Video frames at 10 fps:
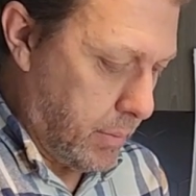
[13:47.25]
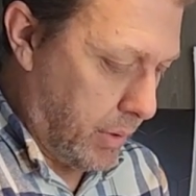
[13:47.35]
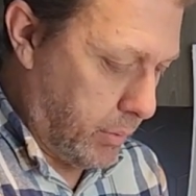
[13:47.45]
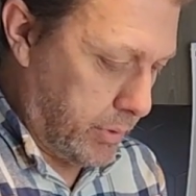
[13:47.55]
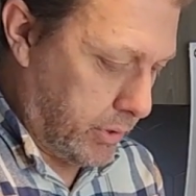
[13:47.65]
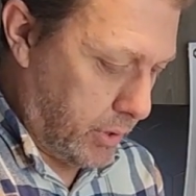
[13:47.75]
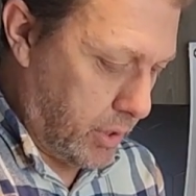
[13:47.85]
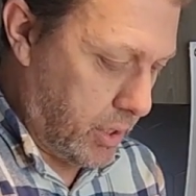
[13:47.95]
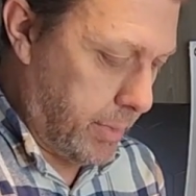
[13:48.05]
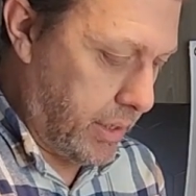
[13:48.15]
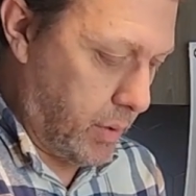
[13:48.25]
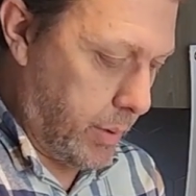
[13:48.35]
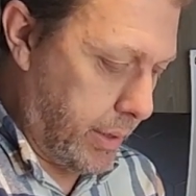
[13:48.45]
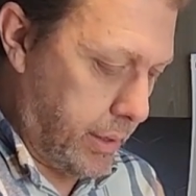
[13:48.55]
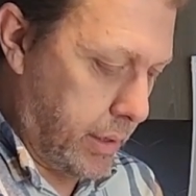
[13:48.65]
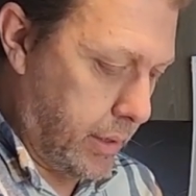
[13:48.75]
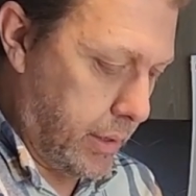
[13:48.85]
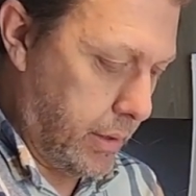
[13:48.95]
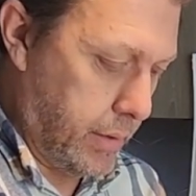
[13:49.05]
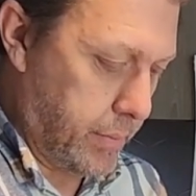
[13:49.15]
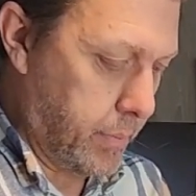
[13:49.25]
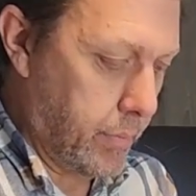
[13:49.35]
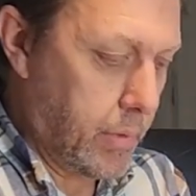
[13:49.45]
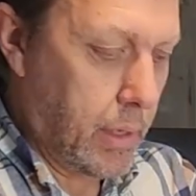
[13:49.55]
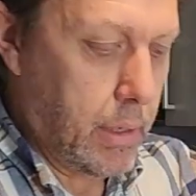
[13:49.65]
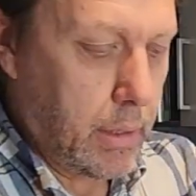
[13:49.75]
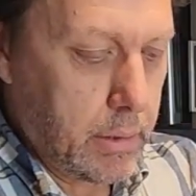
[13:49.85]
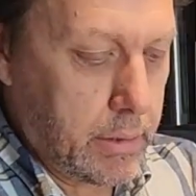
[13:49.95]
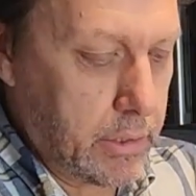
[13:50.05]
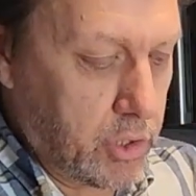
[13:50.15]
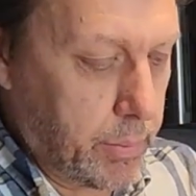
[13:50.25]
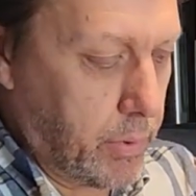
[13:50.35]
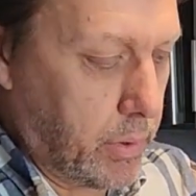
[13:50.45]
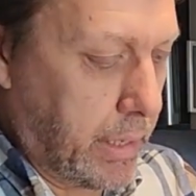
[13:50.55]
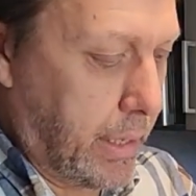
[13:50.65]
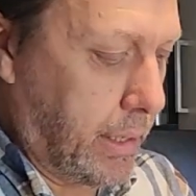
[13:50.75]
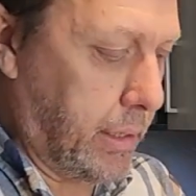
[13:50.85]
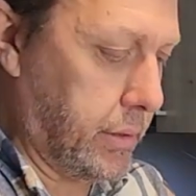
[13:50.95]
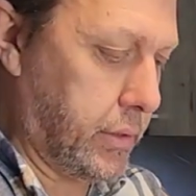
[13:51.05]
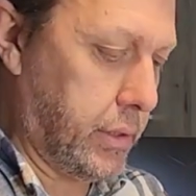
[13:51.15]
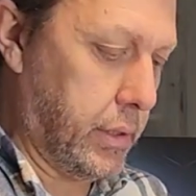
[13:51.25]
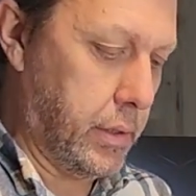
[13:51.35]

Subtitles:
but we stir them anyway. Distribute that heat.